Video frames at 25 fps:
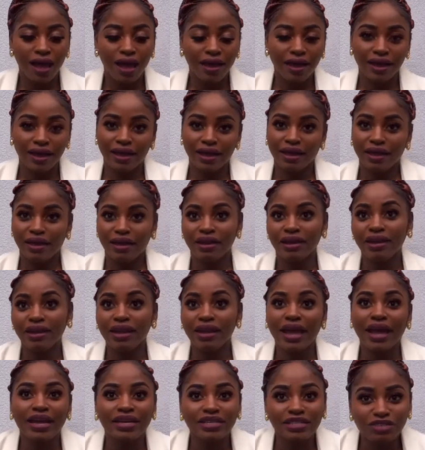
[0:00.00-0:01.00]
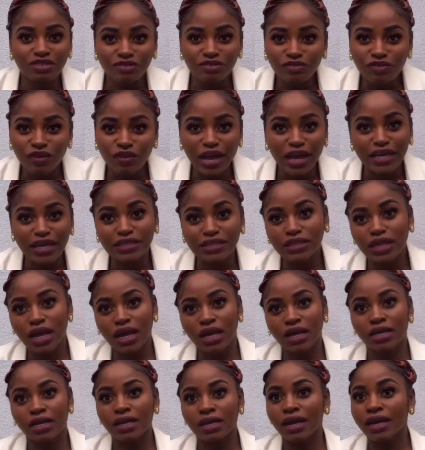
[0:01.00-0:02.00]
a lighter face
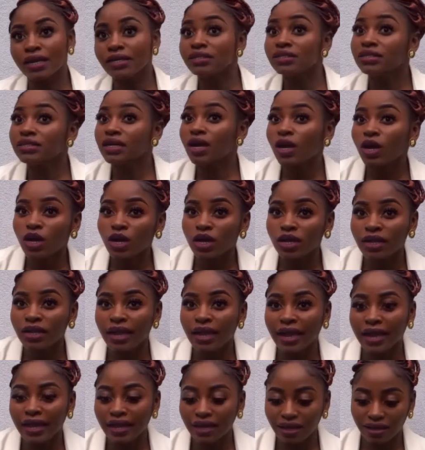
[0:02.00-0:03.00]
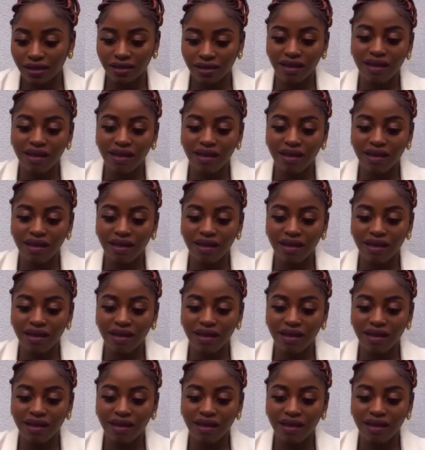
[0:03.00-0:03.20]
and a darker neck.